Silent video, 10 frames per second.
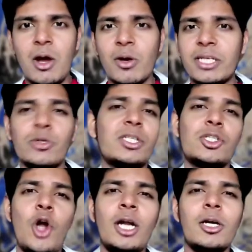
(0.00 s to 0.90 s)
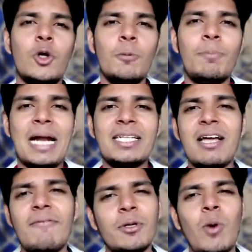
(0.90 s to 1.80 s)
Okay, so it's not a good practice.
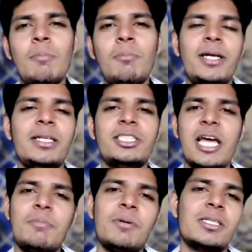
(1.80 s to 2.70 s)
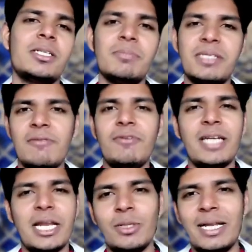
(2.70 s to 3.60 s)
After one point, the chairperson himself will
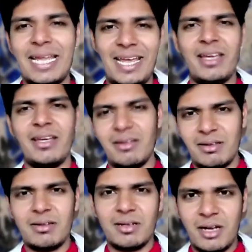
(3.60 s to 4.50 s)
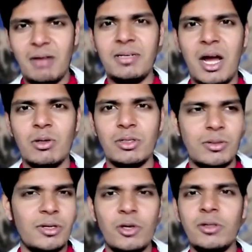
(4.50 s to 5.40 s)
tell you that, hey, calm
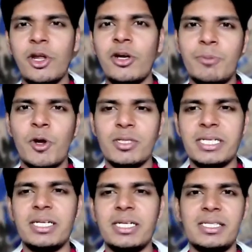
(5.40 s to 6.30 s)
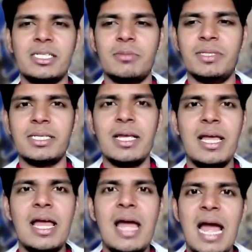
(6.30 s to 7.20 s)
down, you're causing a disturbance,
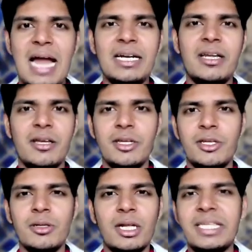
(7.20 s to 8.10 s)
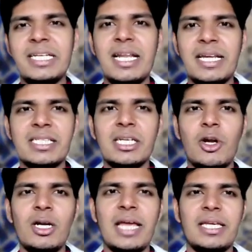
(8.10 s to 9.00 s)
and the delegates are
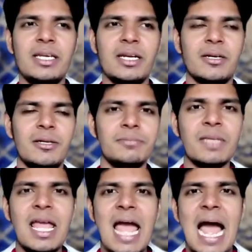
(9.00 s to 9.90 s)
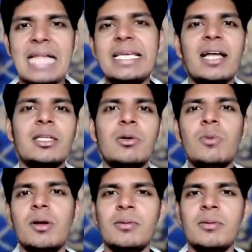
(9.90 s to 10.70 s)
not liking it. And the other